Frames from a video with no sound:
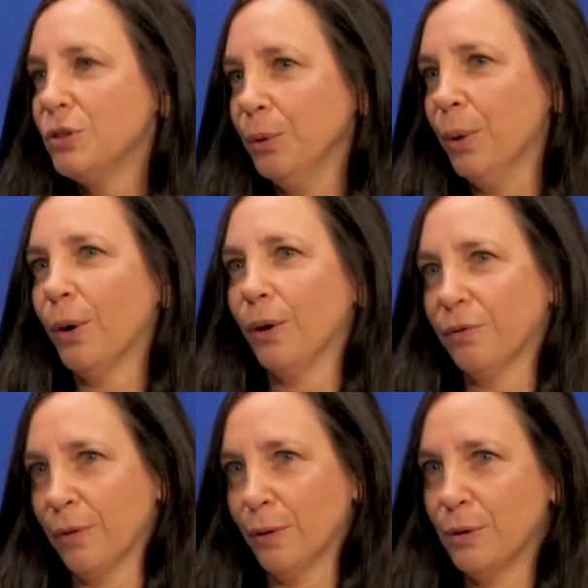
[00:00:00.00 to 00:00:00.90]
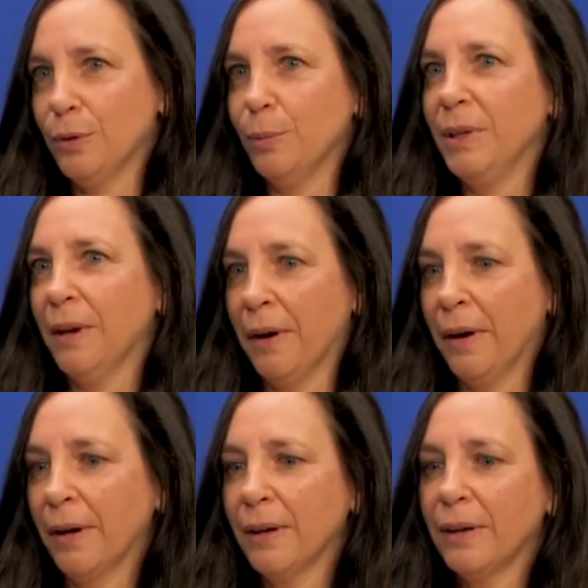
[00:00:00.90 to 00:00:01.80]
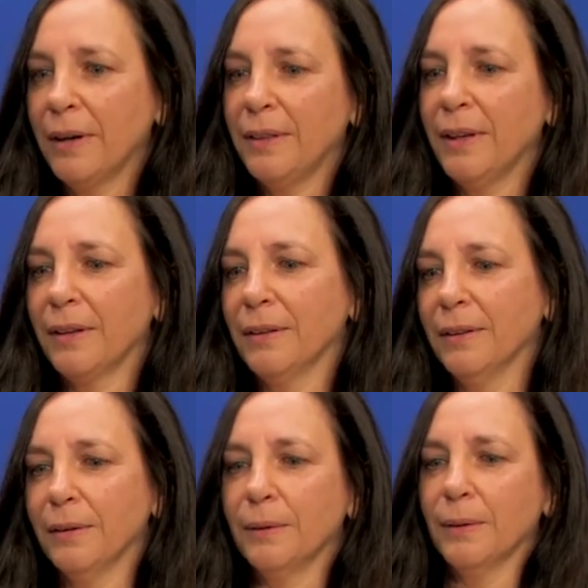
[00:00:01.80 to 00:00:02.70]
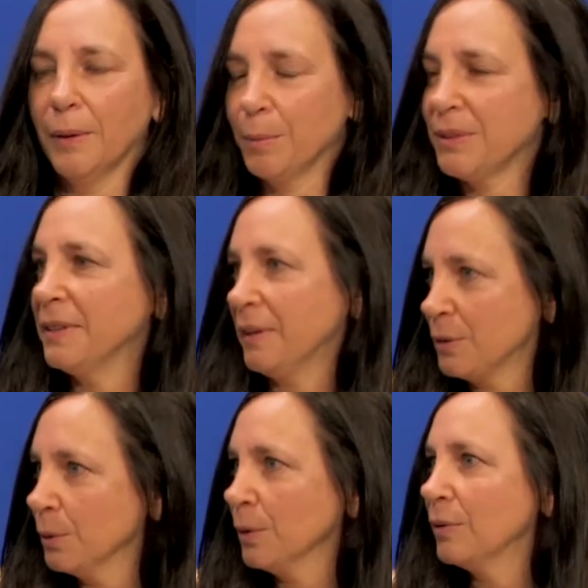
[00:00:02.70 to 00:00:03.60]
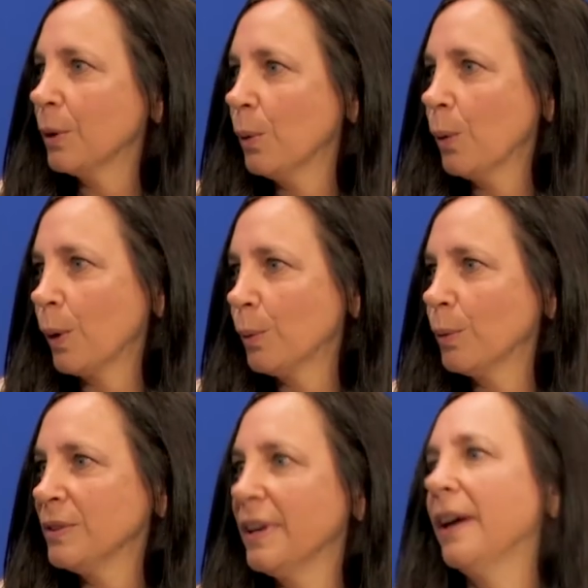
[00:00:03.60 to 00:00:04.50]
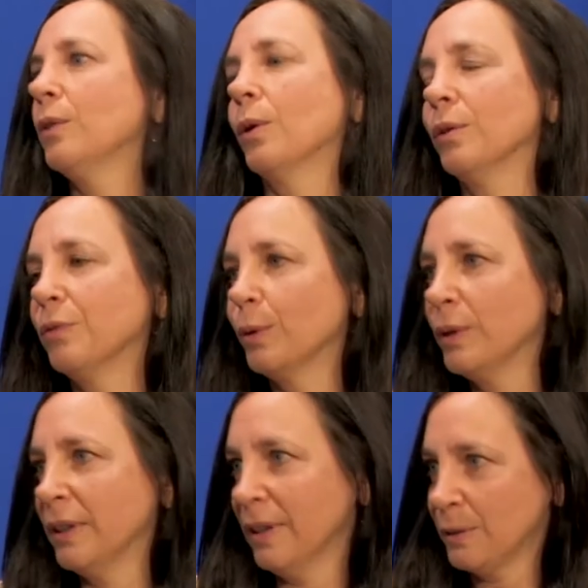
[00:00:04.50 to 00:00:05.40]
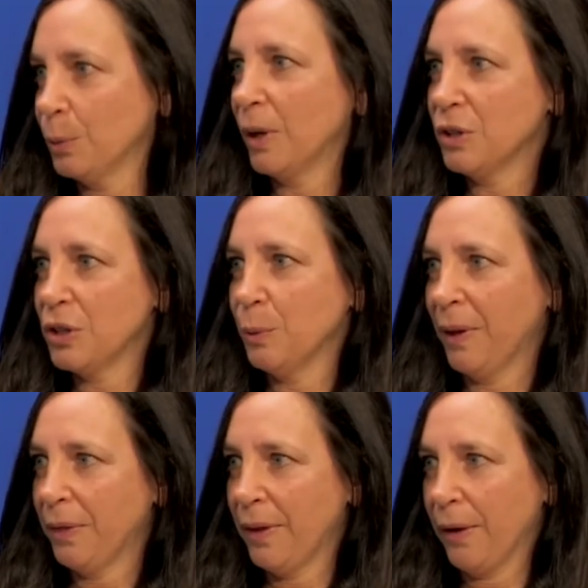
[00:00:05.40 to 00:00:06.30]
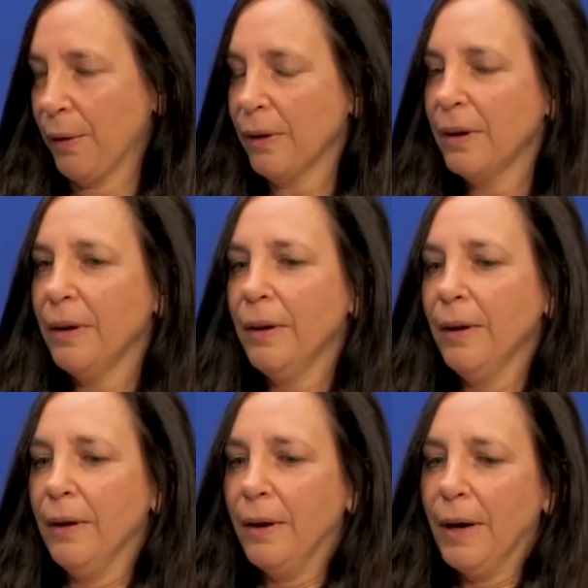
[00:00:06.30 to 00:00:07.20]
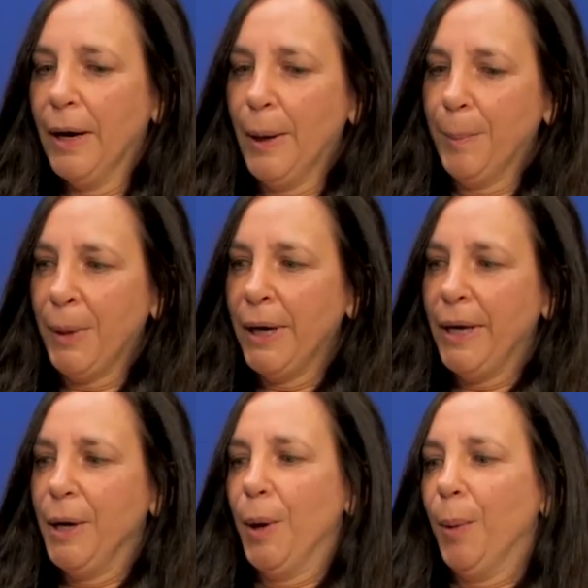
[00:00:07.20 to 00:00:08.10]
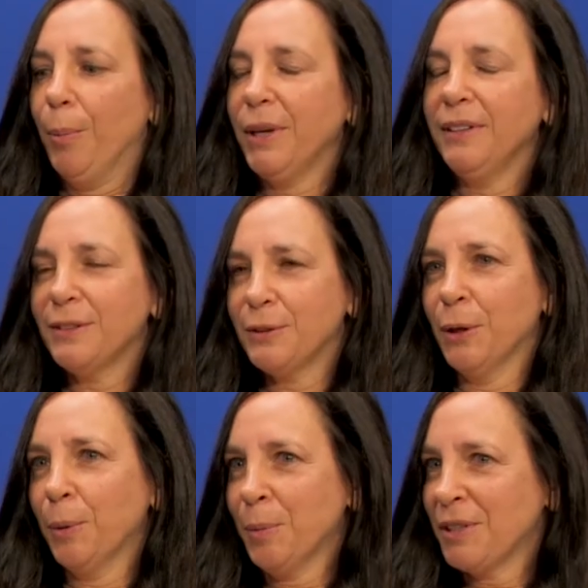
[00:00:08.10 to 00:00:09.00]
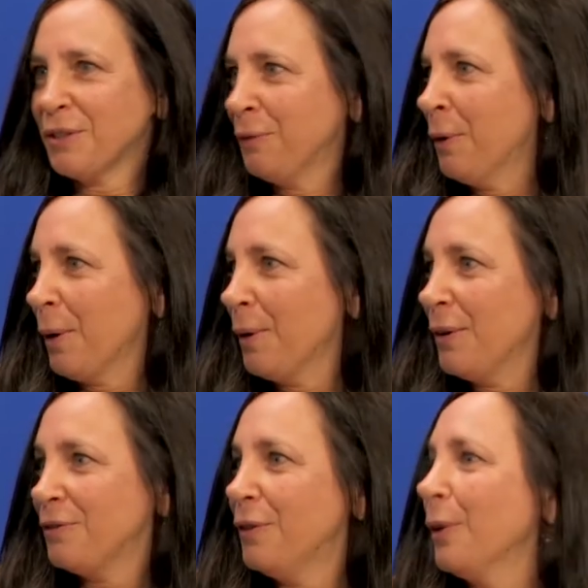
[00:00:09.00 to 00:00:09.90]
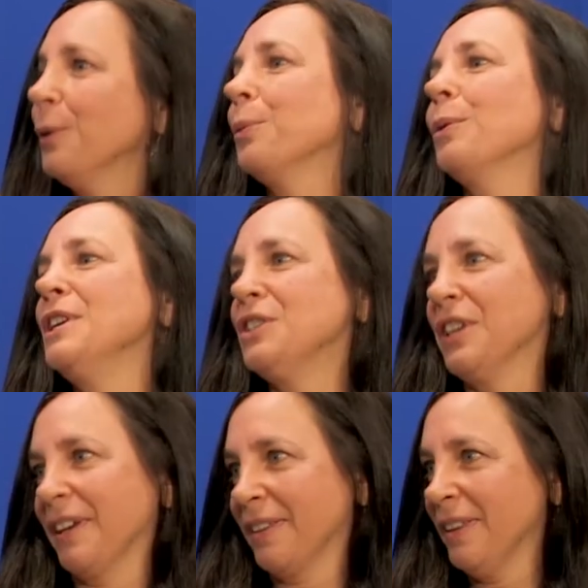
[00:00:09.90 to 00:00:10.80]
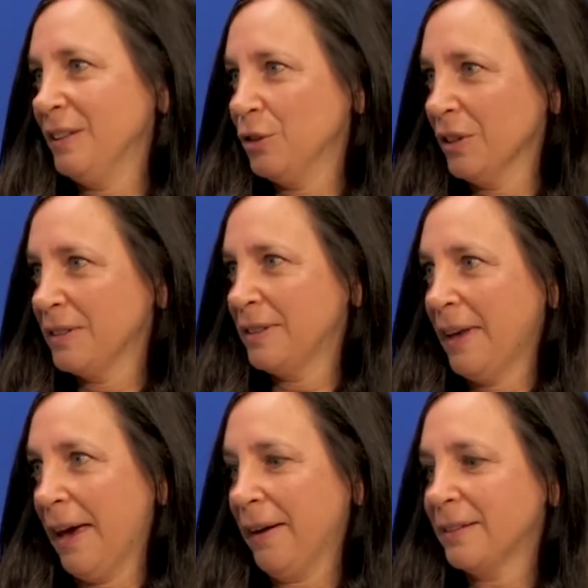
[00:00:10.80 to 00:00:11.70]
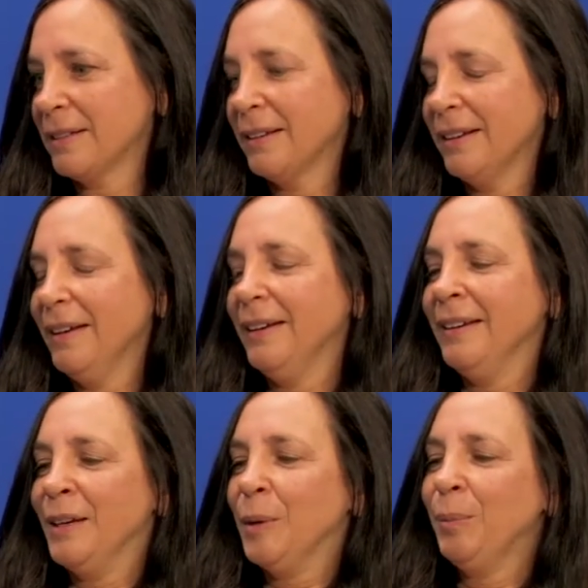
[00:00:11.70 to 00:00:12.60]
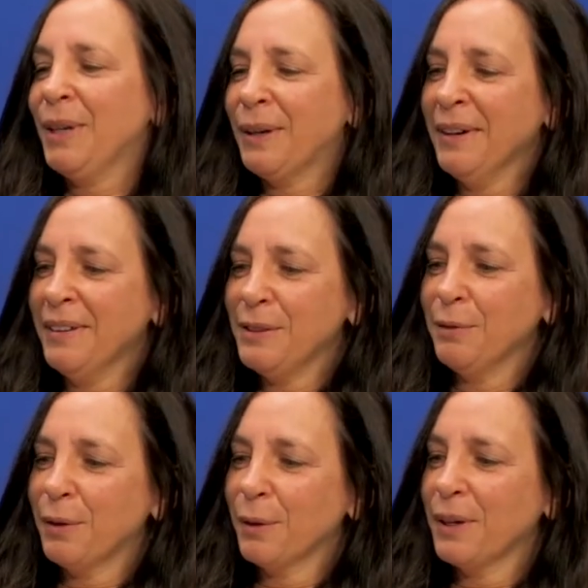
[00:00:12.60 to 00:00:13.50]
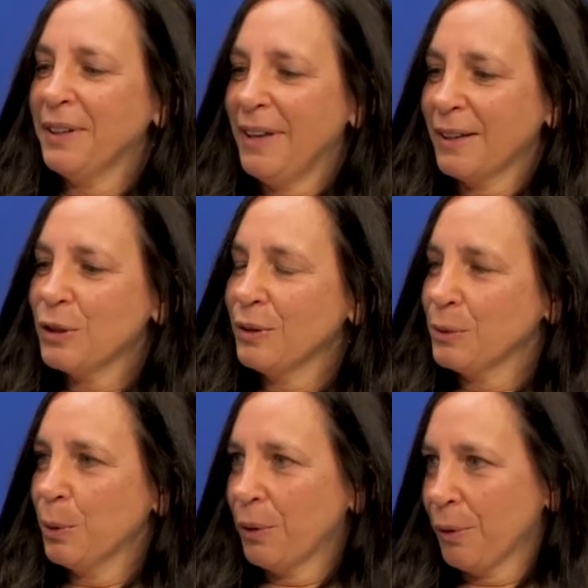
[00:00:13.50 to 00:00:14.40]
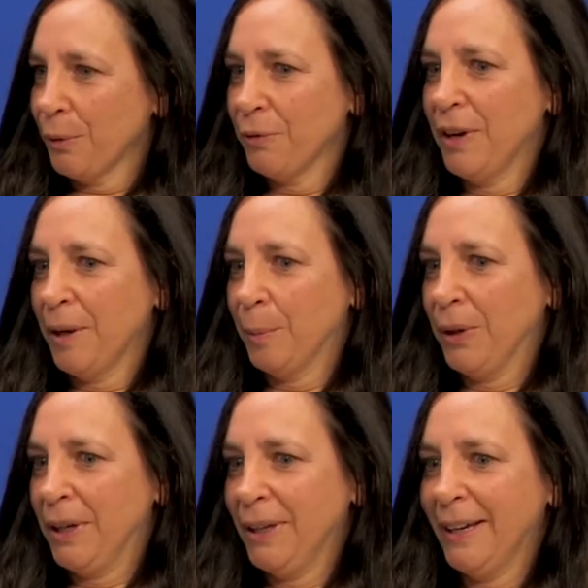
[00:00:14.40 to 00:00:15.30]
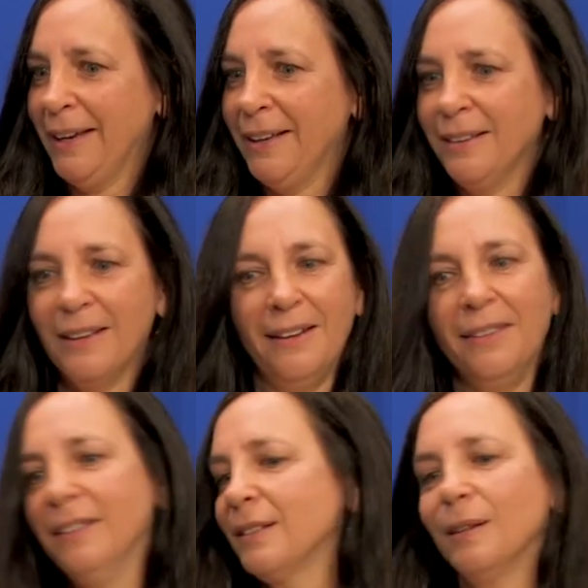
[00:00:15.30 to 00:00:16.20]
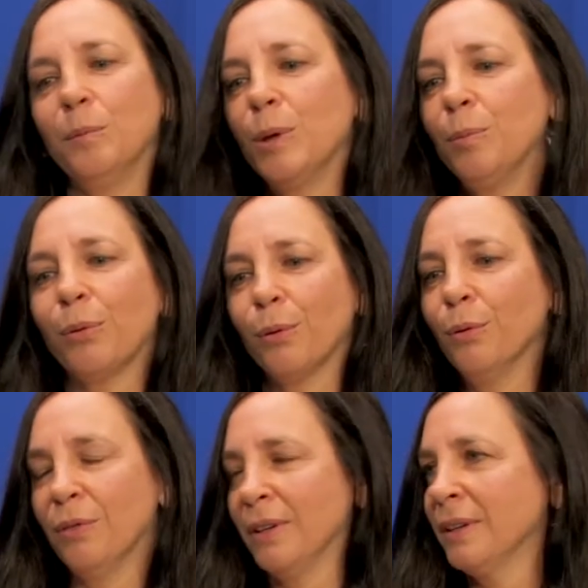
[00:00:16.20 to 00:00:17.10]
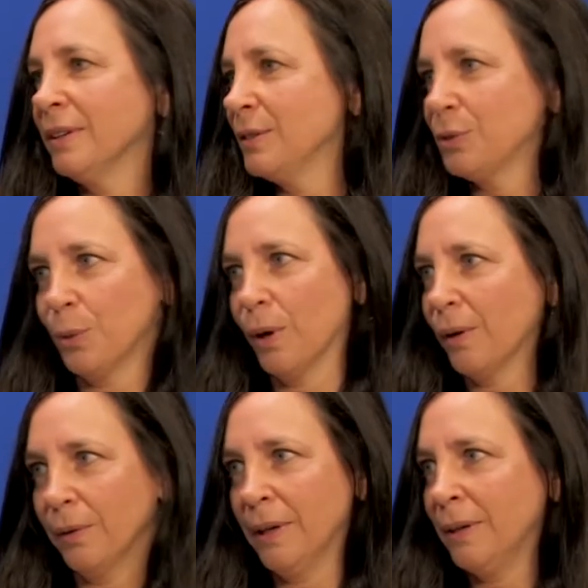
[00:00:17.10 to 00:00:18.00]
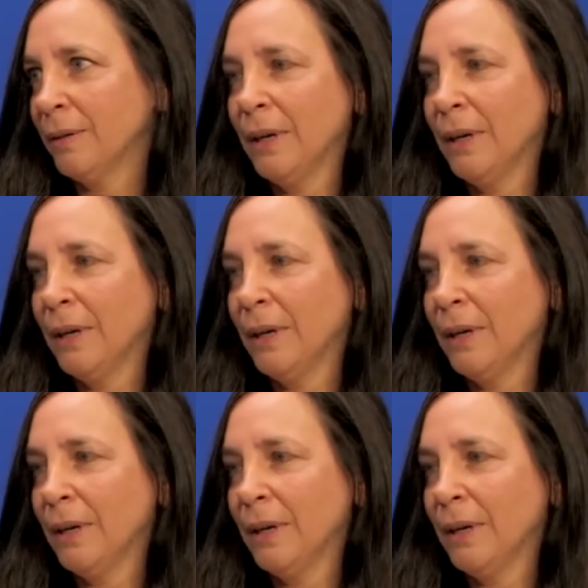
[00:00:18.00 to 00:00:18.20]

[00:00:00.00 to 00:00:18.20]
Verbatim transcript: to Hartford to be hung. I think the um, center of the court was at Hartford, and that's why she went there. Um, but it's so much far farther reaching than just that. Yeah. Because of her connections with her family, and, and this can be proven historically,